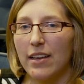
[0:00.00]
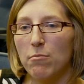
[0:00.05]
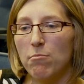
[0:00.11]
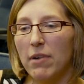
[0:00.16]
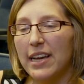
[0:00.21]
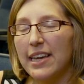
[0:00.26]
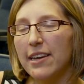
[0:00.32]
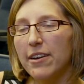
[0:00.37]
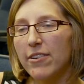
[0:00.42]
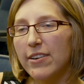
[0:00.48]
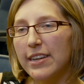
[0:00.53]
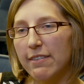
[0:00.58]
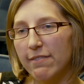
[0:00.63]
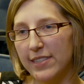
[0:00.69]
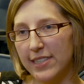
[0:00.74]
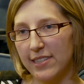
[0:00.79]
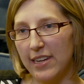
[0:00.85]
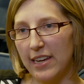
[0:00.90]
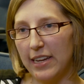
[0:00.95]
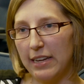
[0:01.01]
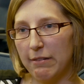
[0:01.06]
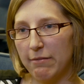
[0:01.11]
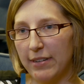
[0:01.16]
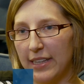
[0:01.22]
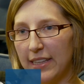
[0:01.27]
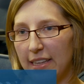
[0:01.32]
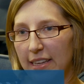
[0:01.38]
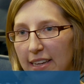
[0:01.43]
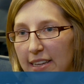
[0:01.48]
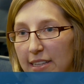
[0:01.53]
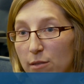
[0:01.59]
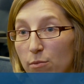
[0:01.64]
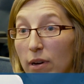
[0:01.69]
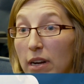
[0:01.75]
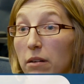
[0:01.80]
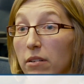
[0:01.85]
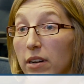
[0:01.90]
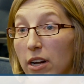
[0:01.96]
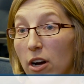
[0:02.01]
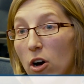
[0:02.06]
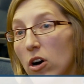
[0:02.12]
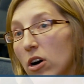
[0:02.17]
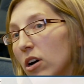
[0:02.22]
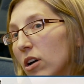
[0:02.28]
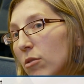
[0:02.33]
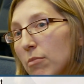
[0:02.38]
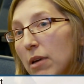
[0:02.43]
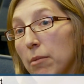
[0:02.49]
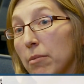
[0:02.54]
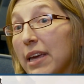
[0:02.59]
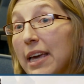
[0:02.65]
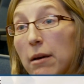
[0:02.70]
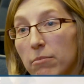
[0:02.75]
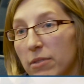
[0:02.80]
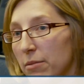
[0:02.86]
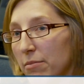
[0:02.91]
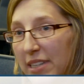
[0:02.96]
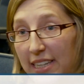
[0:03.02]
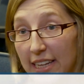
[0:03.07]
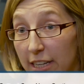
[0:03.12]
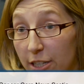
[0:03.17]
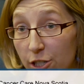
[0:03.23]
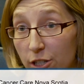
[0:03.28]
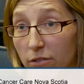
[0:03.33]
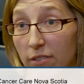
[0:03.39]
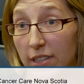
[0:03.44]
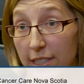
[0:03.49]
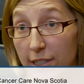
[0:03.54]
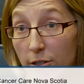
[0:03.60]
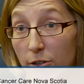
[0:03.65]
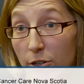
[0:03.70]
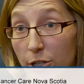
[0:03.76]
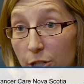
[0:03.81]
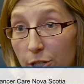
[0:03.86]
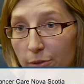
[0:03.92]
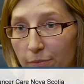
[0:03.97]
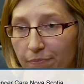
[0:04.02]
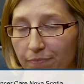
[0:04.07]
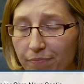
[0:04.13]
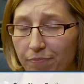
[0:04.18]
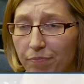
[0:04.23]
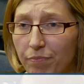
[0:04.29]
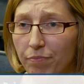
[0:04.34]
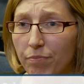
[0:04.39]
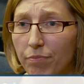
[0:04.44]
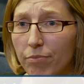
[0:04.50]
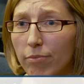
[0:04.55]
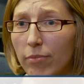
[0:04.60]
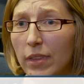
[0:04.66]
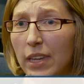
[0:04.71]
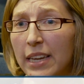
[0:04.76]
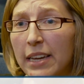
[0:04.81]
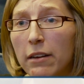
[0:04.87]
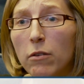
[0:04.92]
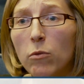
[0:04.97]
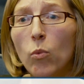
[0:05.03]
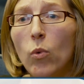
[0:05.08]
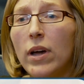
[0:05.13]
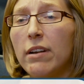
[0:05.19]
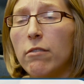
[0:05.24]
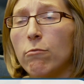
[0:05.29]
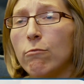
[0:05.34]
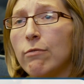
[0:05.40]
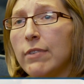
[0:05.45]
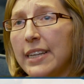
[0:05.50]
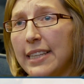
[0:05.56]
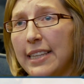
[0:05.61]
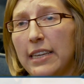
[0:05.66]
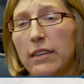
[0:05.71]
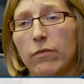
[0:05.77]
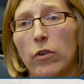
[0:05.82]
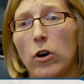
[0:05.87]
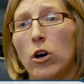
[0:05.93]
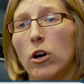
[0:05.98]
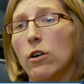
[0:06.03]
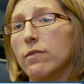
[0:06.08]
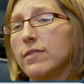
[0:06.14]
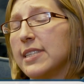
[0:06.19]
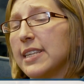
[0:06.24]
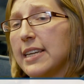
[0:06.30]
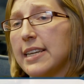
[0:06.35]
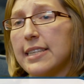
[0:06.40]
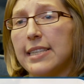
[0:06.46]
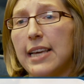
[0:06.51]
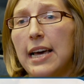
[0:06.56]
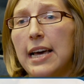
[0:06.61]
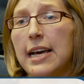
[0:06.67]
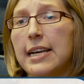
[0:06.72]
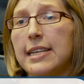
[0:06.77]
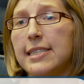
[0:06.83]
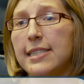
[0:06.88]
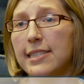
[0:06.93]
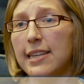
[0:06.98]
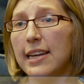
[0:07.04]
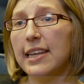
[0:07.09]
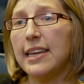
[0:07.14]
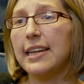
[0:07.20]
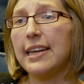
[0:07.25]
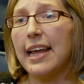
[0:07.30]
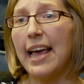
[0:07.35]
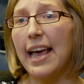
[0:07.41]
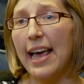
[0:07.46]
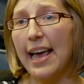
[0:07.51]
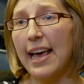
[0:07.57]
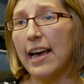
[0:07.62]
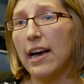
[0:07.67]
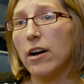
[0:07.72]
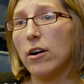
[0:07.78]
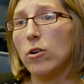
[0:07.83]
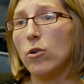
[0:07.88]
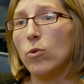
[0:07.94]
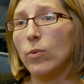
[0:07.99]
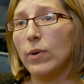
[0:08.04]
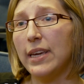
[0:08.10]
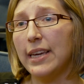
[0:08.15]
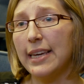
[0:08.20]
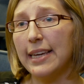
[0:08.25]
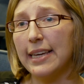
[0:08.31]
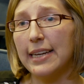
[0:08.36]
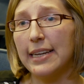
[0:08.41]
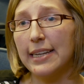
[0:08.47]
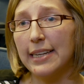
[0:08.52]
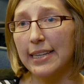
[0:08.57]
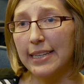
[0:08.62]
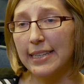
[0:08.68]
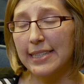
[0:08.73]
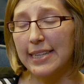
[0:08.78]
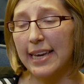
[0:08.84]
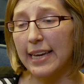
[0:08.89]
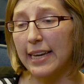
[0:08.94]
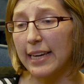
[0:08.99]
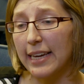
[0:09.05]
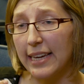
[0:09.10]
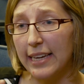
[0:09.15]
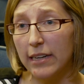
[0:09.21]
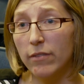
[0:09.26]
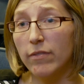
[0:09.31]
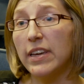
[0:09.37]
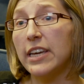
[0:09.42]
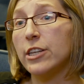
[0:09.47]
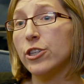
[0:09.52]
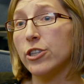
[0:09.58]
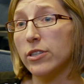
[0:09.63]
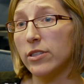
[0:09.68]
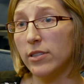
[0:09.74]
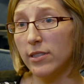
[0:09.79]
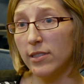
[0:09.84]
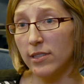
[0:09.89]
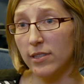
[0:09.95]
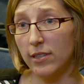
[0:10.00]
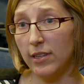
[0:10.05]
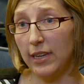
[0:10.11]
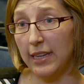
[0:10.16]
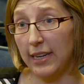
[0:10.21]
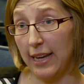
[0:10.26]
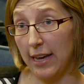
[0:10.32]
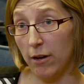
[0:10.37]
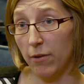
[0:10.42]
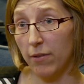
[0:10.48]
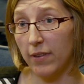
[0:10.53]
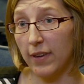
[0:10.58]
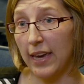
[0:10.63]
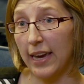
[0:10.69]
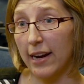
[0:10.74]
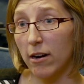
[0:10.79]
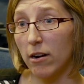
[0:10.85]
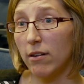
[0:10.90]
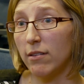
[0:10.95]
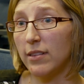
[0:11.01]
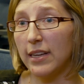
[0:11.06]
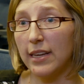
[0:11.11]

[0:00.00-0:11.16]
My area of study really is what I would call maybe implementation research. It, what it really involves is studying how we can take innovations in healthcare,